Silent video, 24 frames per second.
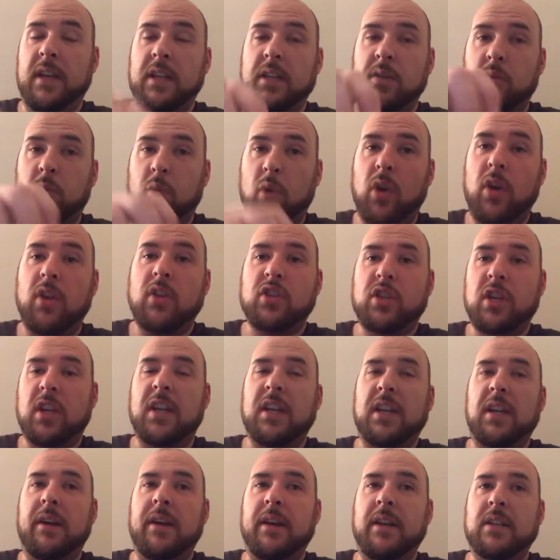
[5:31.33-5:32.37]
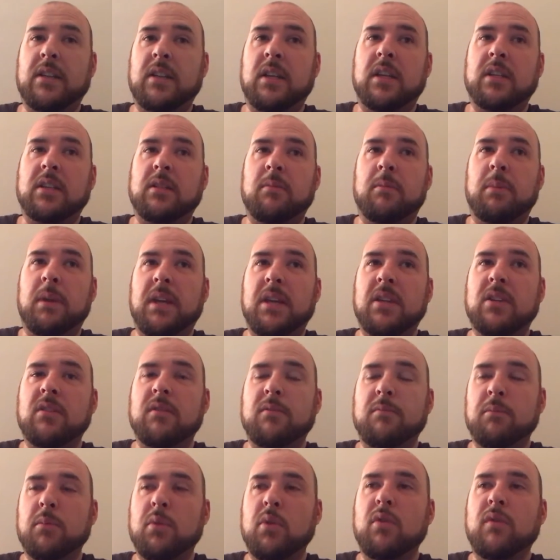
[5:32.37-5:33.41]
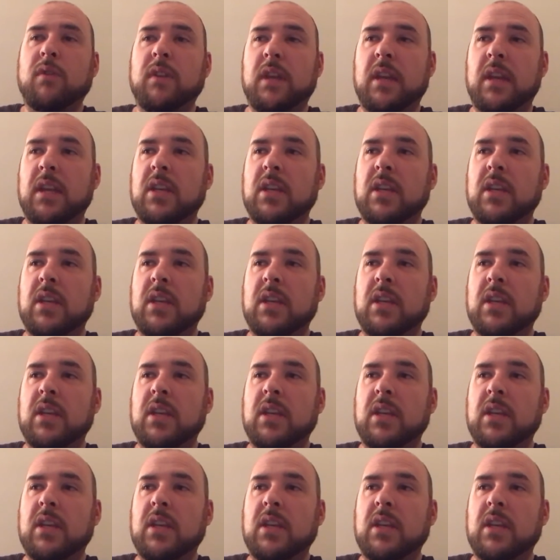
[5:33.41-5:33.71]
It's worth checking out. It's a piece of movie